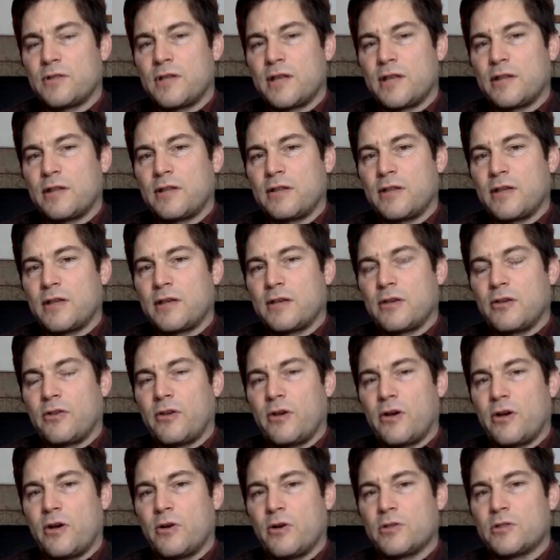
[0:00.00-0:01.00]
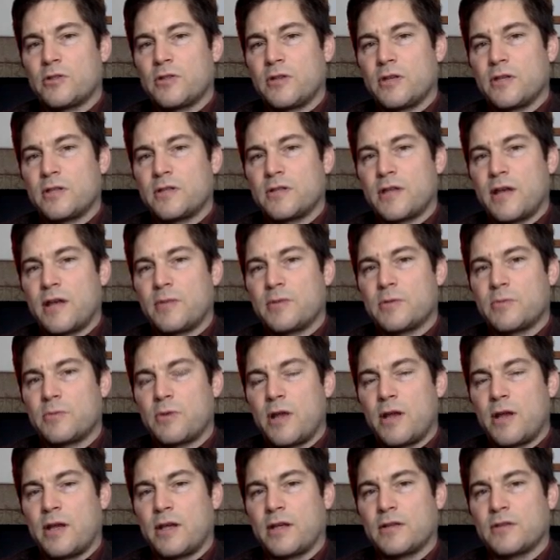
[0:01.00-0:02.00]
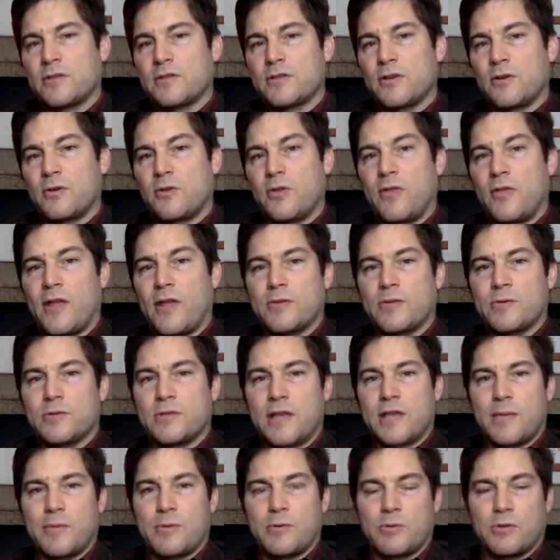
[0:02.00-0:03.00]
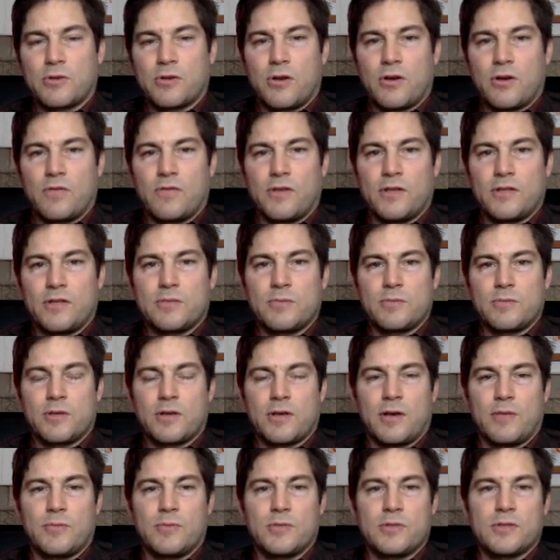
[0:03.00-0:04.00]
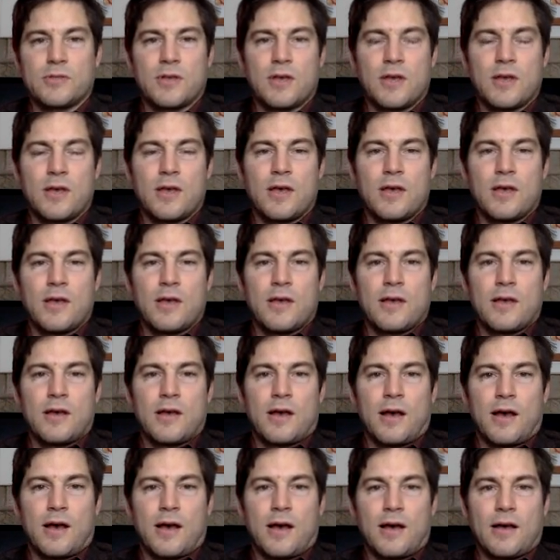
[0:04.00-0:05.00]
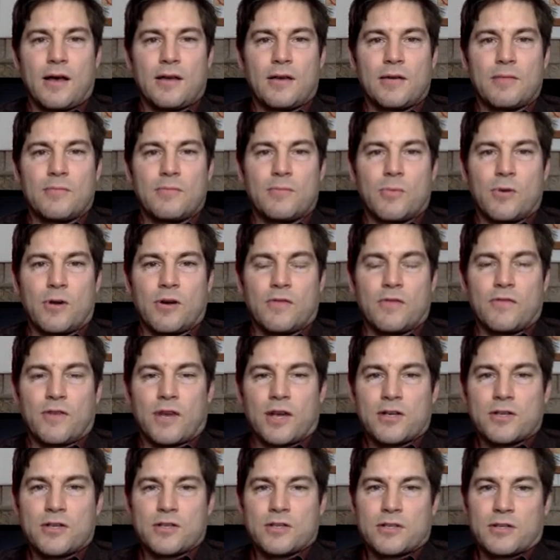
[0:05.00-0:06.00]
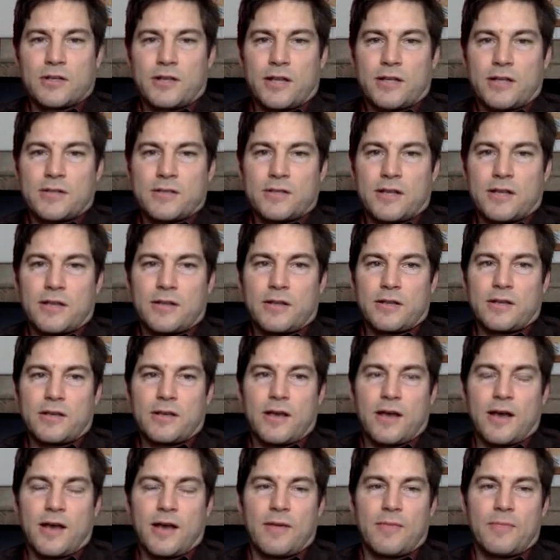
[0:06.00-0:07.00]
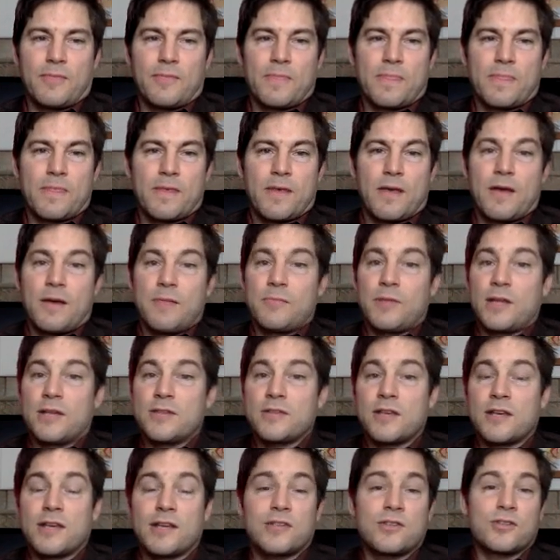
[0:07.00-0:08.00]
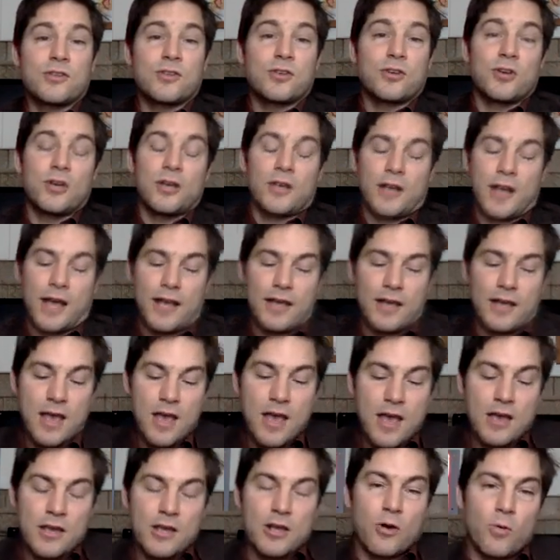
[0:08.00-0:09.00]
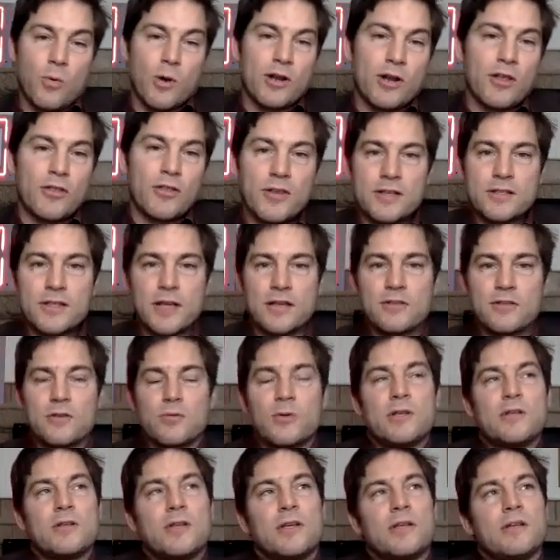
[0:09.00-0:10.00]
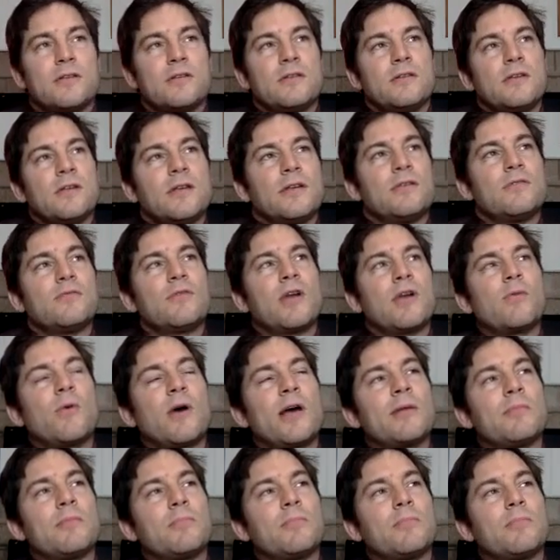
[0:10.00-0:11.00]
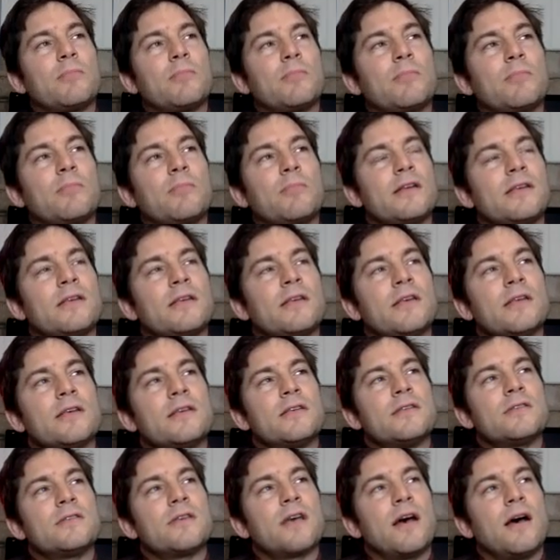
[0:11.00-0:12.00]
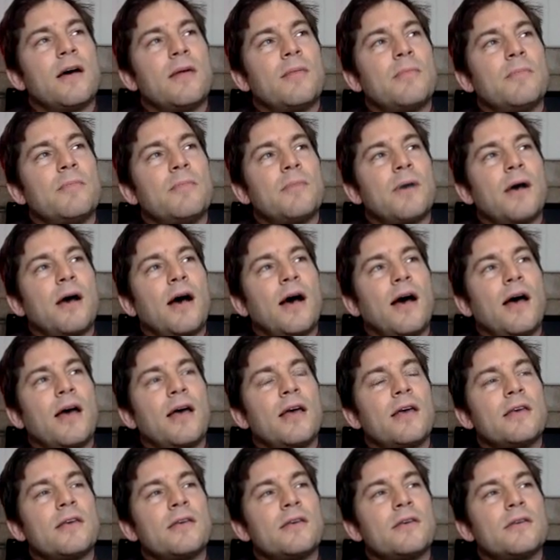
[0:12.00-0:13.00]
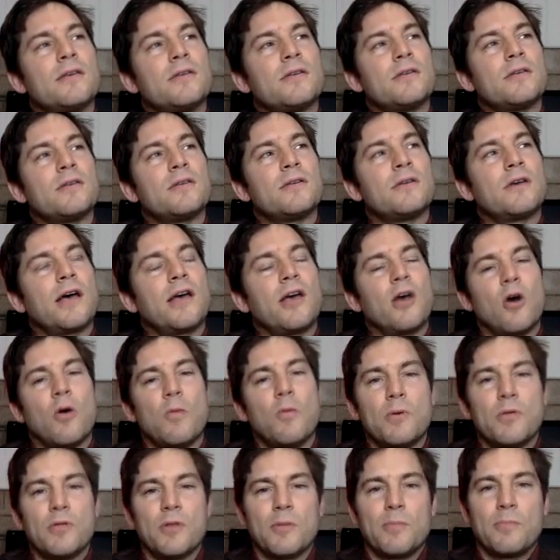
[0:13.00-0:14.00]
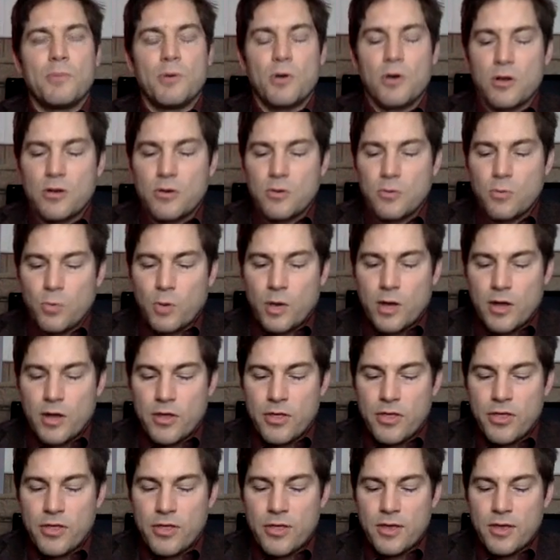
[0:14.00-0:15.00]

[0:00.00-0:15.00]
deadly, they kill the host and they stop spreading. So then that's what's happened with COVID, is it becomes more infectious and less deadly. Not saying it's good. One of the things I do in Red, White, and Blind is I open the book with